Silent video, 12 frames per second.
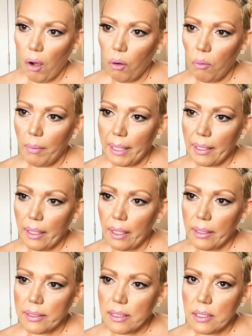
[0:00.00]
oh my
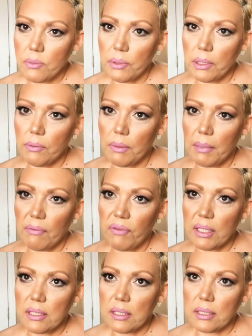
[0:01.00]
God, is this really what my
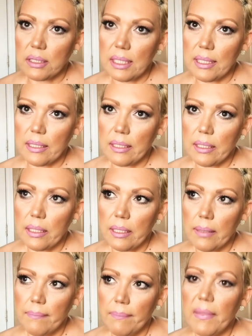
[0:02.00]
face looks like?
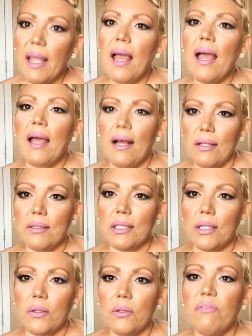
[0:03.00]
Hell
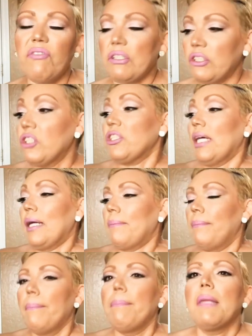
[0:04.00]
no, filter time.